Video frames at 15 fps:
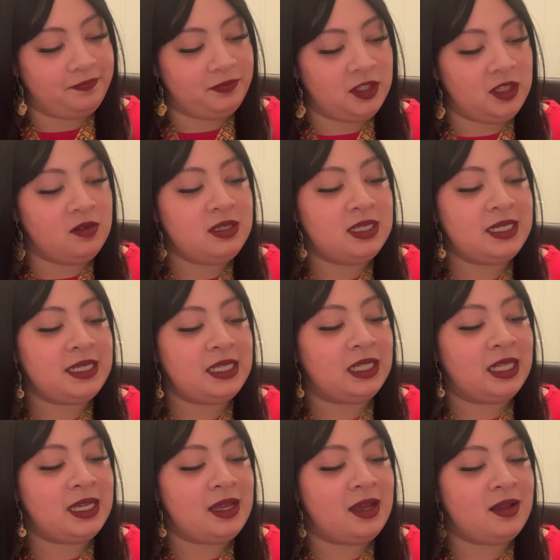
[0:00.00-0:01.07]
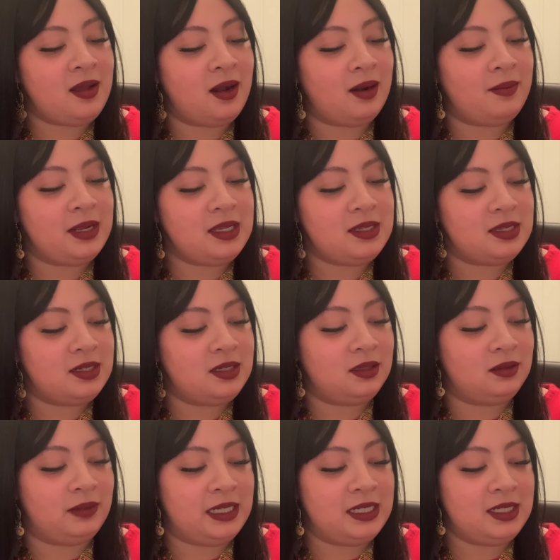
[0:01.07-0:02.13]
You didn't let a karmic
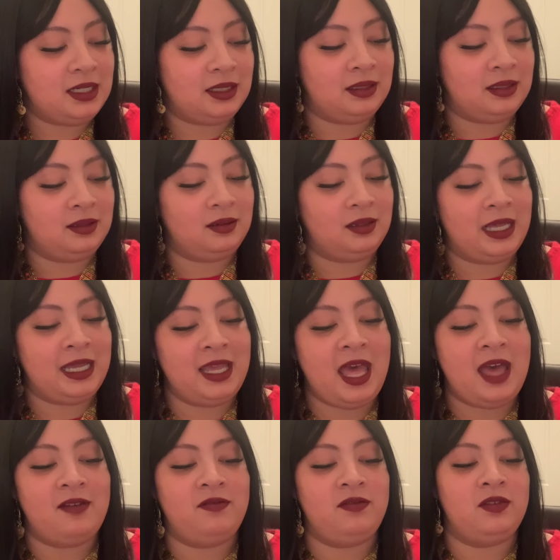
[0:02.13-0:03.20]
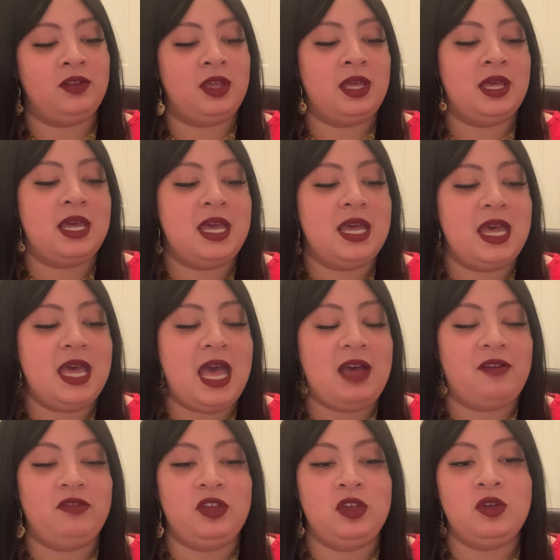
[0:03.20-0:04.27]
situation like have
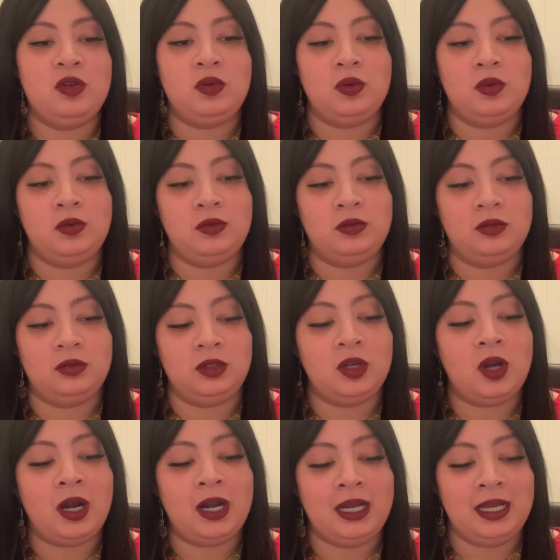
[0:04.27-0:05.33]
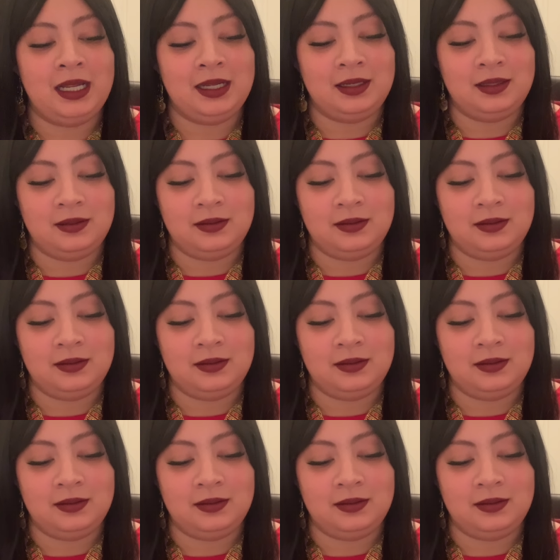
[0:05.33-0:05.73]
have you guarded.